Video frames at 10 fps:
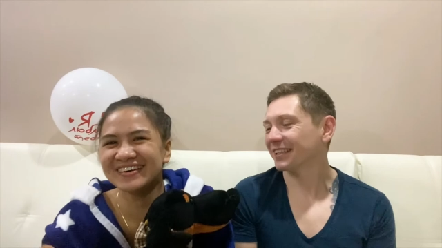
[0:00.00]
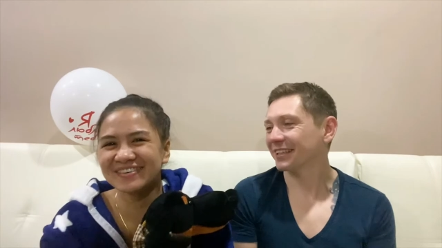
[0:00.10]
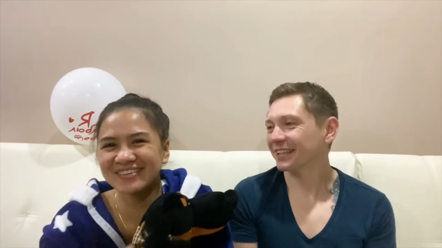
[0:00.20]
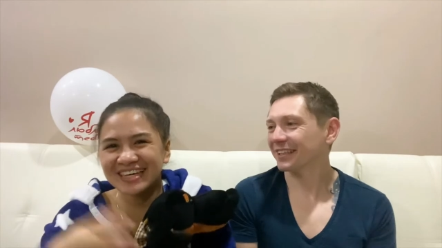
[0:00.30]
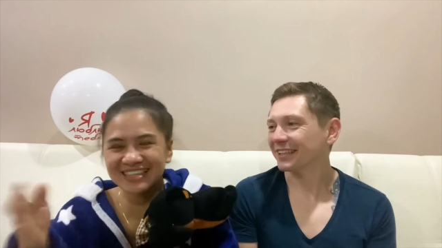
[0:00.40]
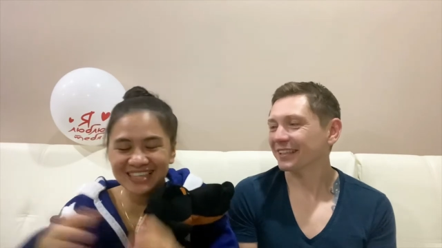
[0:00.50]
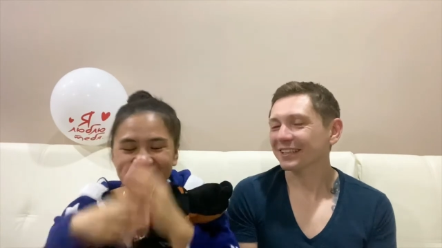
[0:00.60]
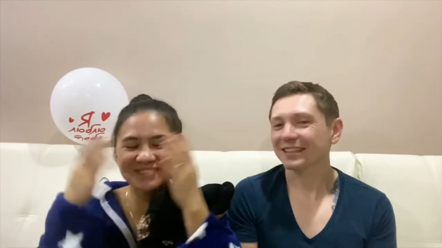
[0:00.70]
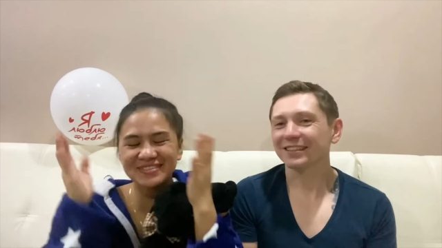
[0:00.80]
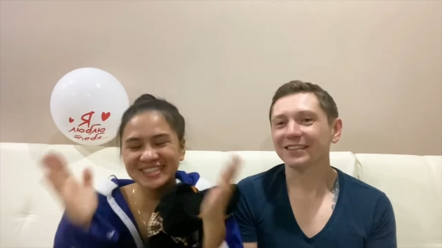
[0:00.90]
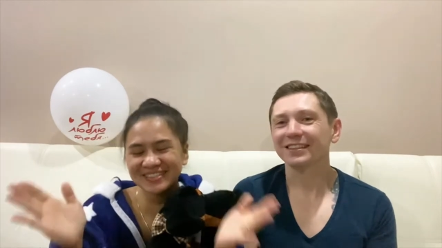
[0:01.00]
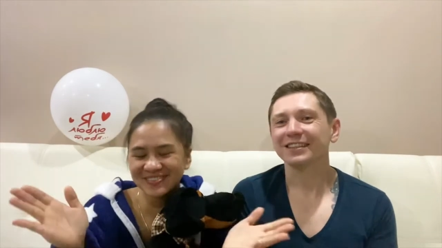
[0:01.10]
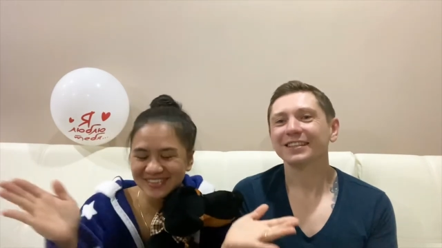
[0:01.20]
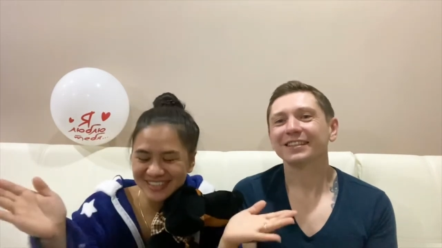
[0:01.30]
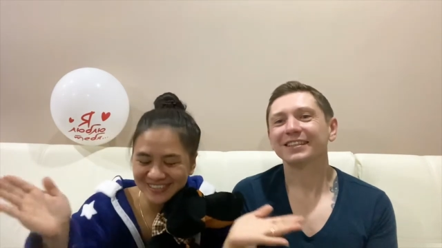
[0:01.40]
Speaker 1: We can I mean
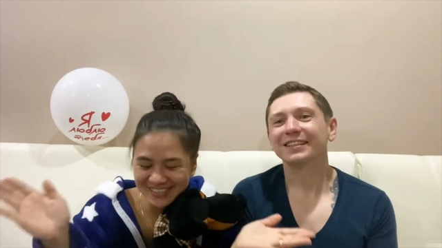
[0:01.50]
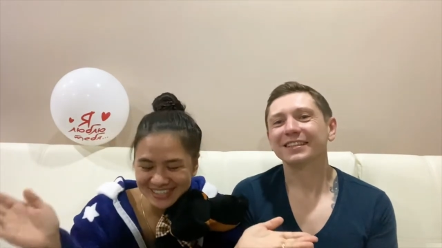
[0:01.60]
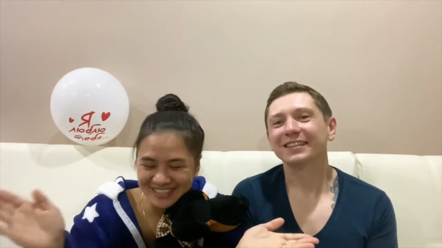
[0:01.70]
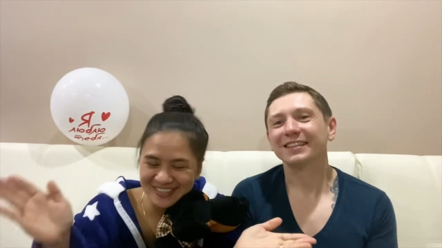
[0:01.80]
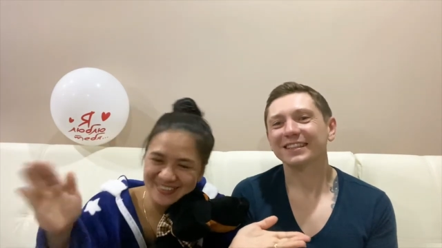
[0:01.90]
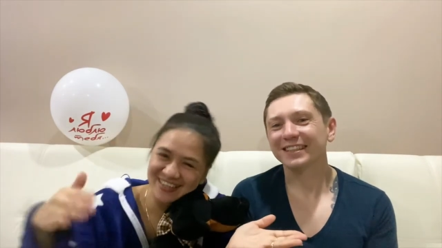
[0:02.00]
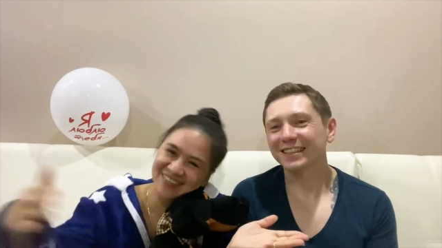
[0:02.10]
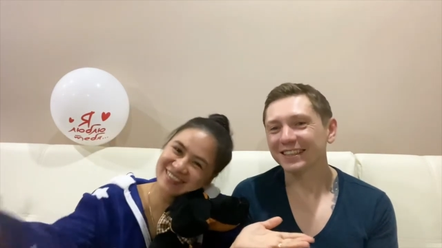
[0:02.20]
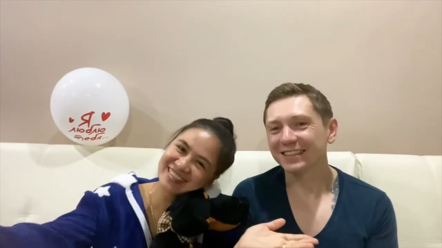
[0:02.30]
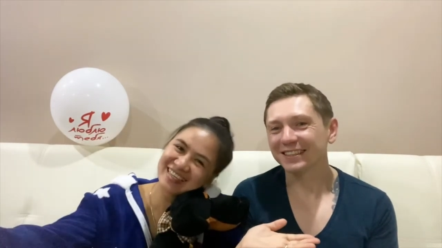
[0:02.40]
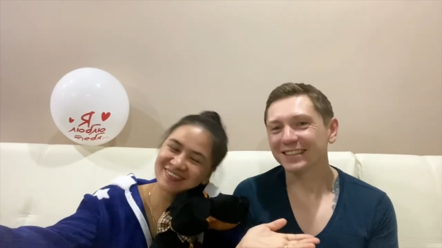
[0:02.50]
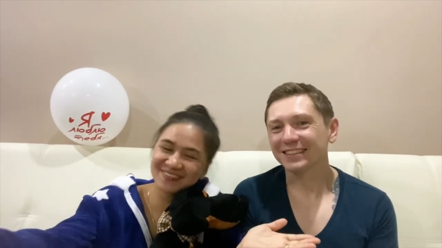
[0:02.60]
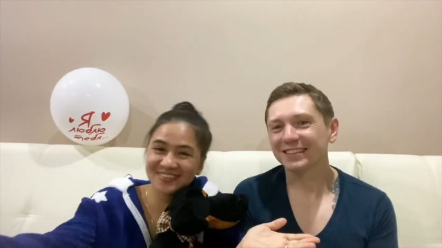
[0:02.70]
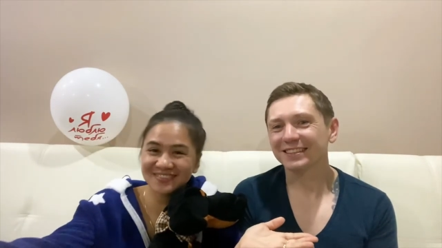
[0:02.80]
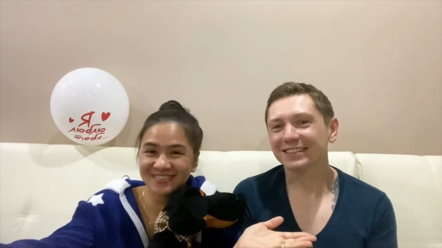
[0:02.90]
you can go outside
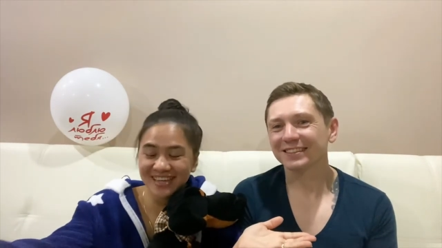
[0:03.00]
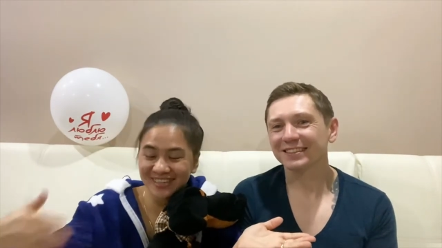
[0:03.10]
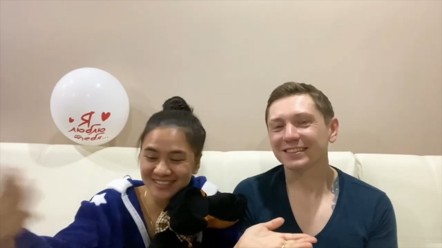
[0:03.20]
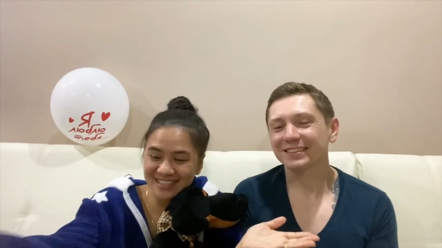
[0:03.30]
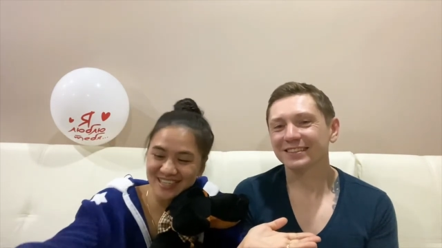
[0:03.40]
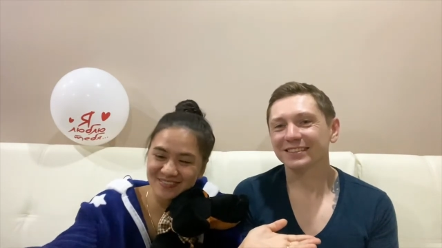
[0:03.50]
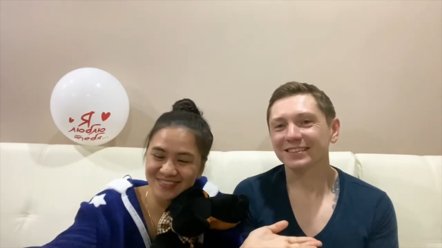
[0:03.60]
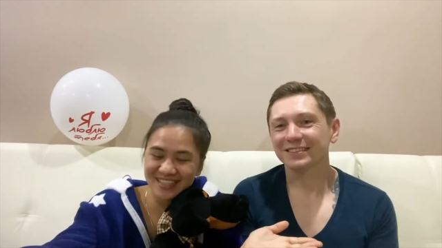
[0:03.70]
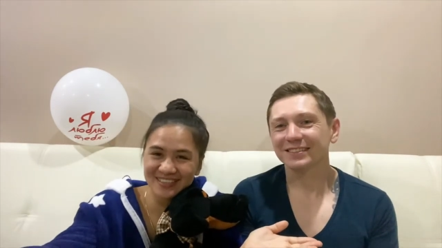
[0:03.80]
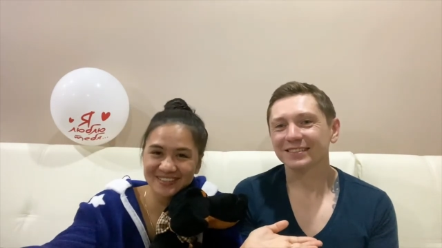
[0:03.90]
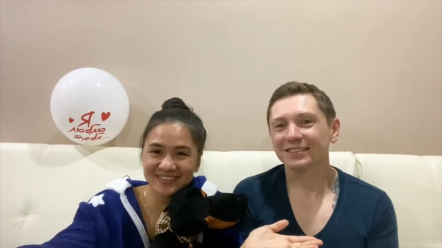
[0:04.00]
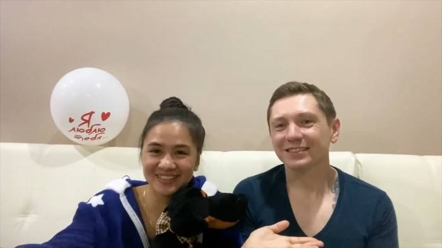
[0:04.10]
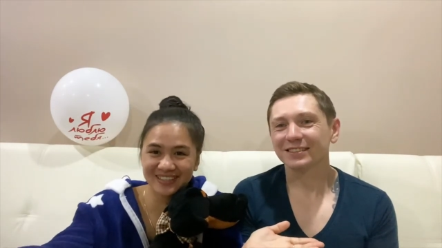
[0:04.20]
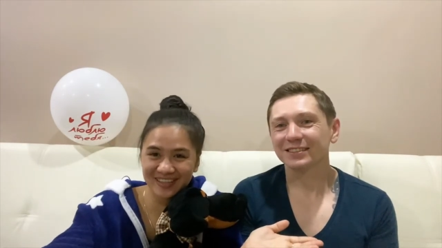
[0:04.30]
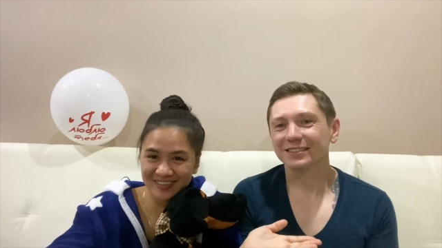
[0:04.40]
outside without
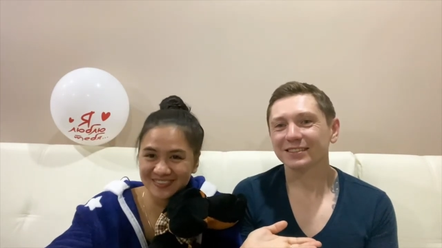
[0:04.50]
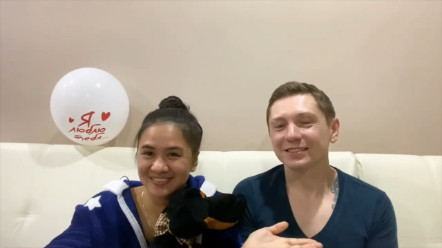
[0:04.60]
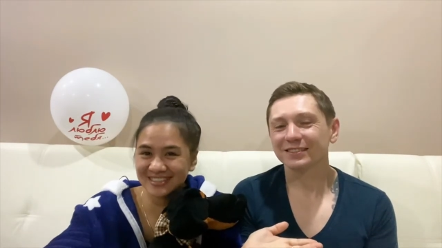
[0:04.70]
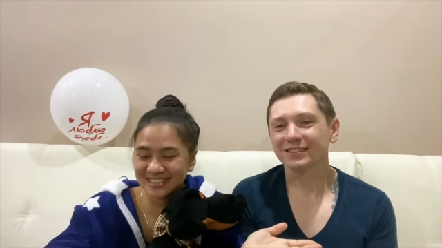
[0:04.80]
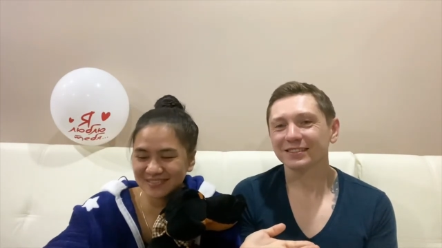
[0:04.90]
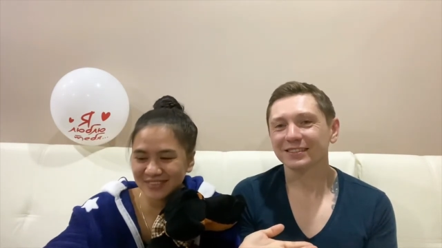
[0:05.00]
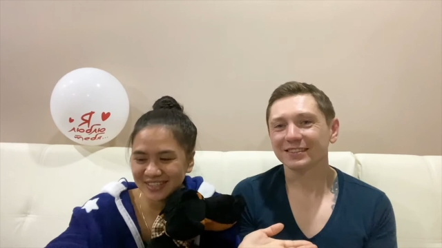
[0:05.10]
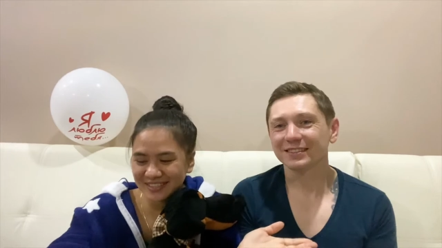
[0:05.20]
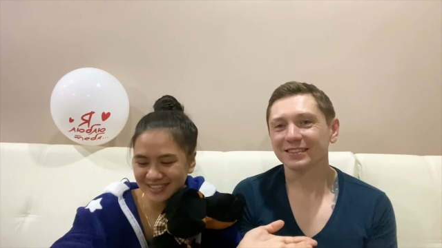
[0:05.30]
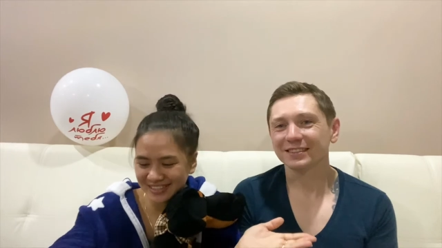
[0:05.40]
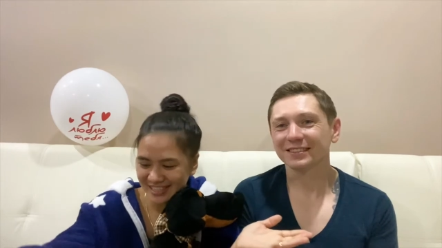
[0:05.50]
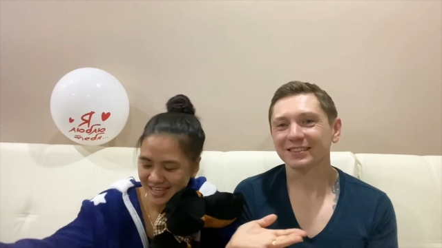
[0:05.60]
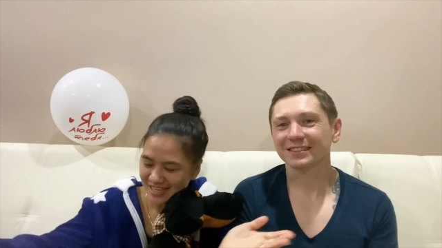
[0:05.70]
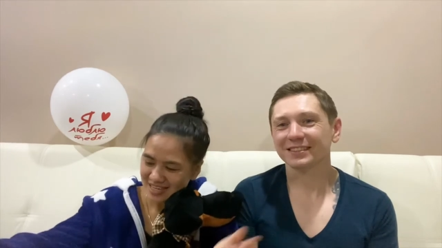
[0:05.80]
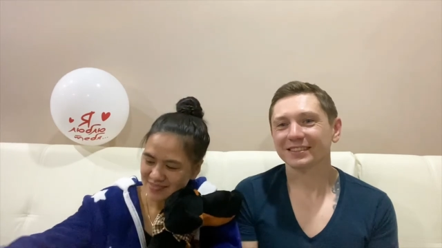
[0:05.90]
clothes because
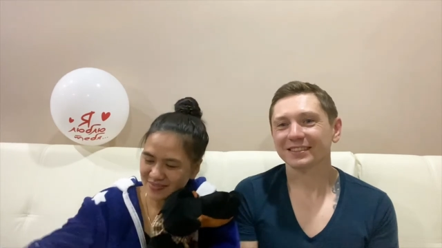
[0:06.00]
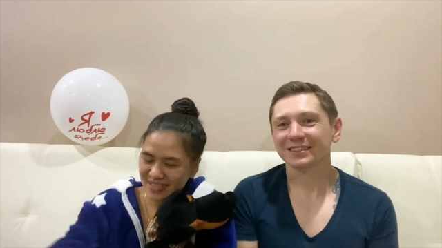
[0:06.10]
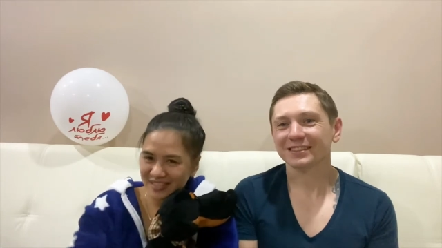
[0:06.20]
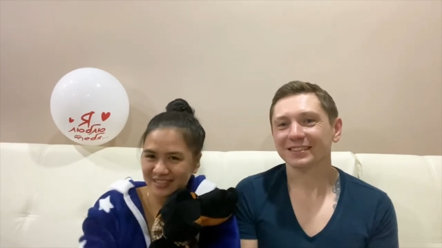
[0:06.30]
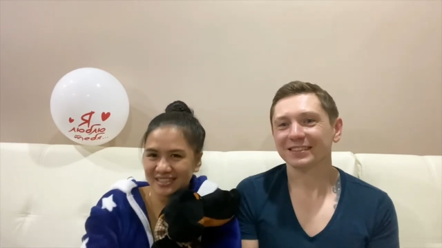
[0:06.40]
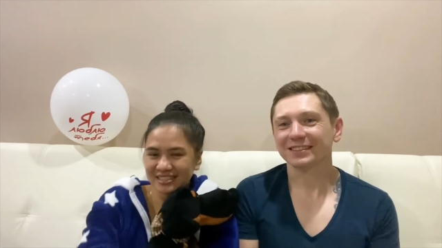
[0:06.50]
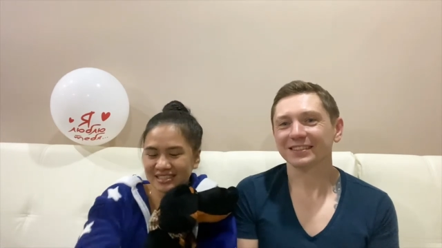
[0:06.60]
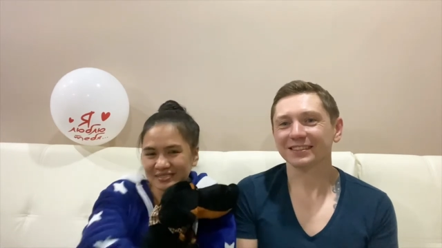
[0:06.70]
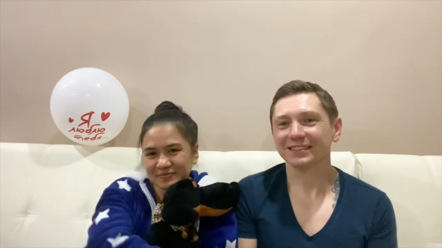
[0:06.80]
because.